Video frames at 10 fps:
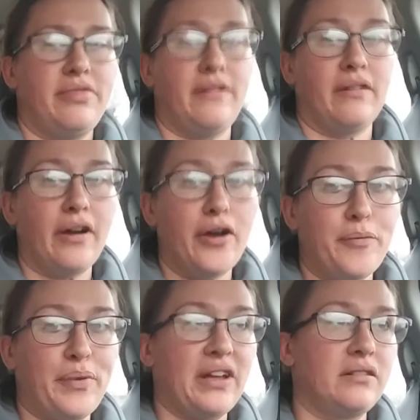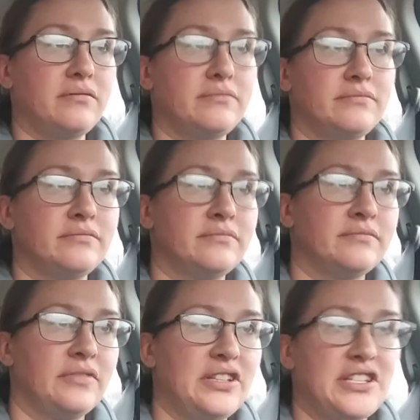They're open
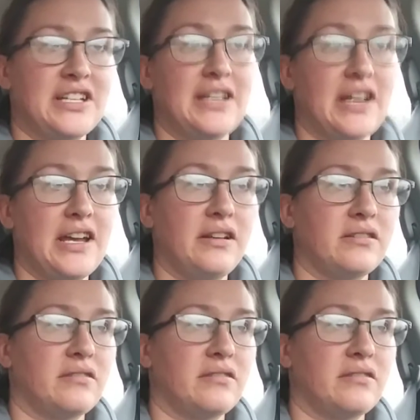tonight.